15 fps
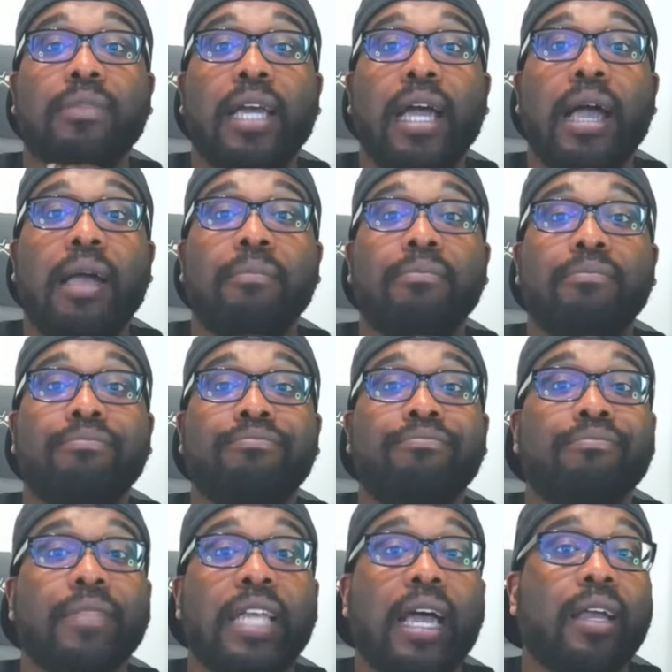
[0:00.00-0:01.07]

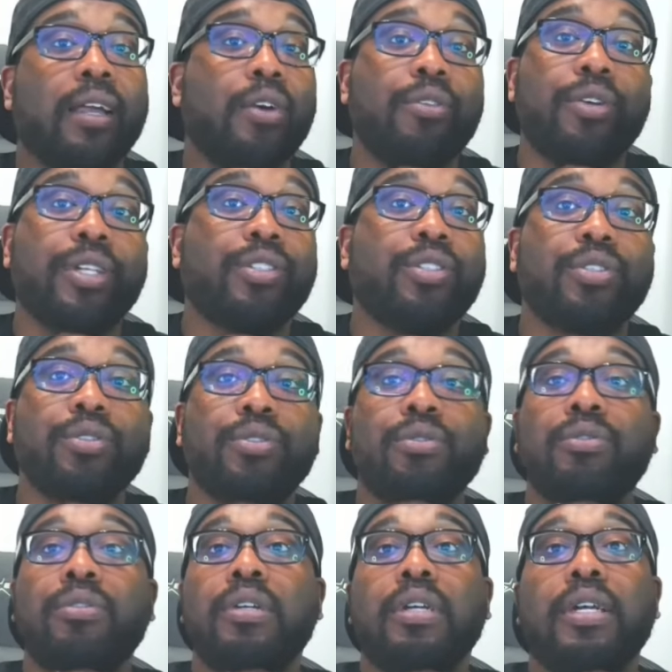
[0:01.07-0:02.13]
I'm not going
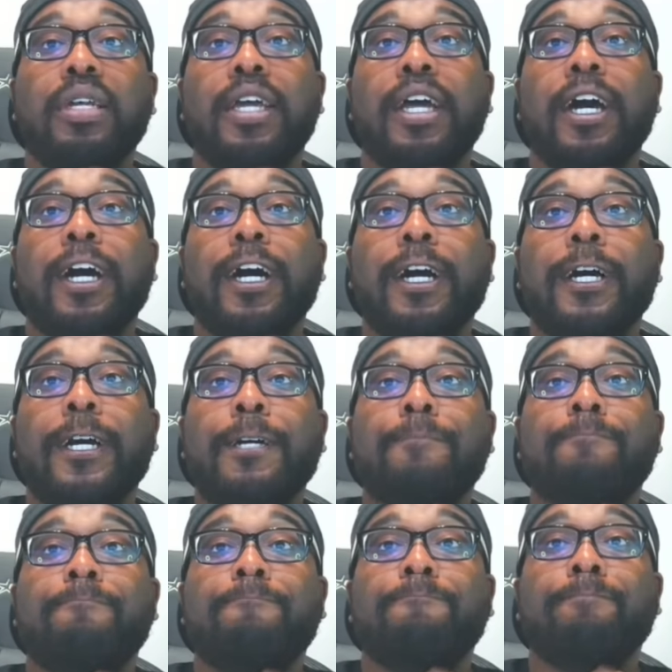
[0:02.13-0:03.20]
to
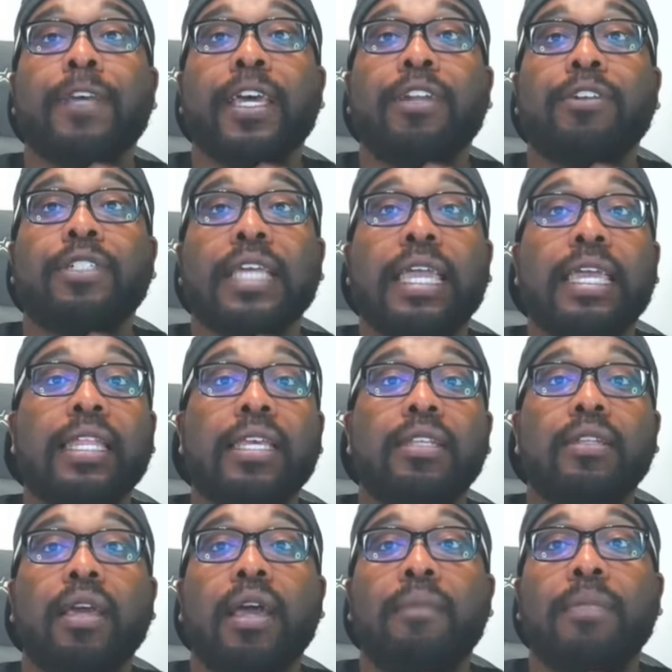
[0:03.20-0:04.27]
um, entertain it.
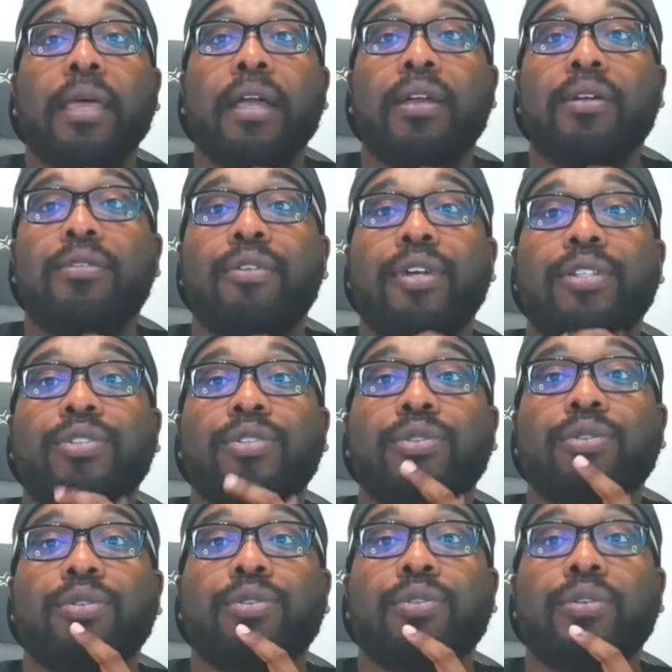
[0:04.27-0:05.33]
I'm not going
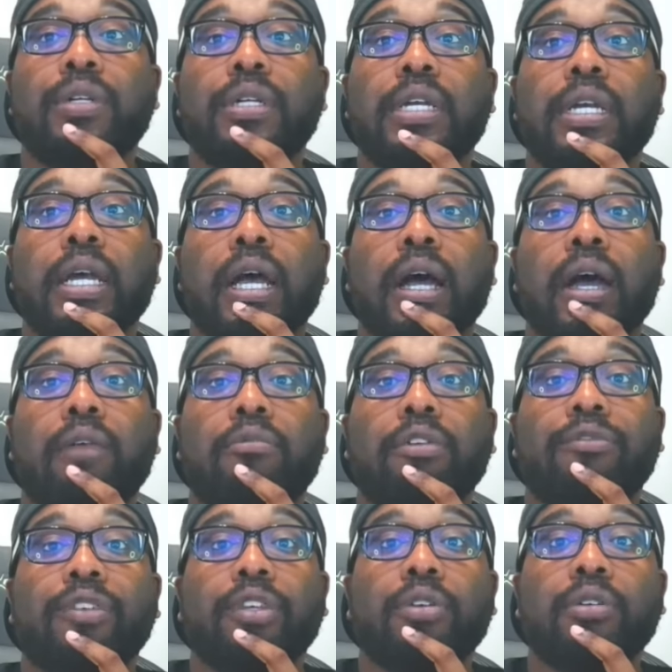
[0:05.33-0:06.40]
to uh,
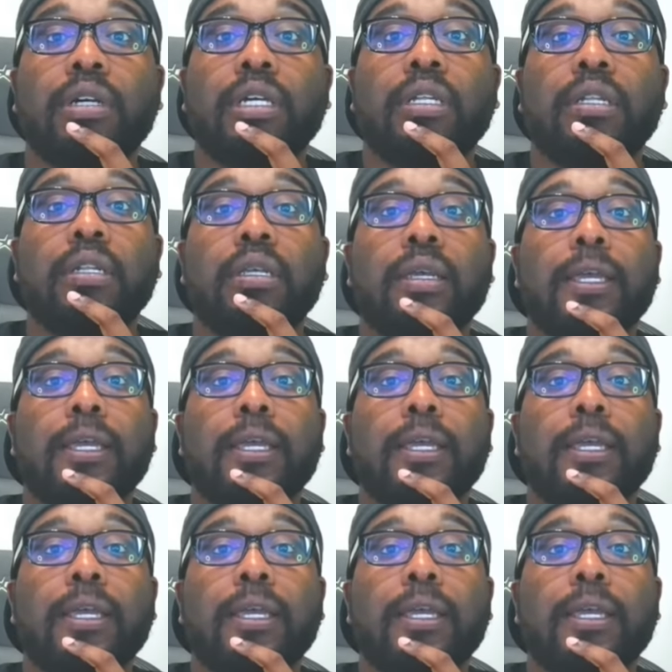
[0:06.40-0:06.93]
review it.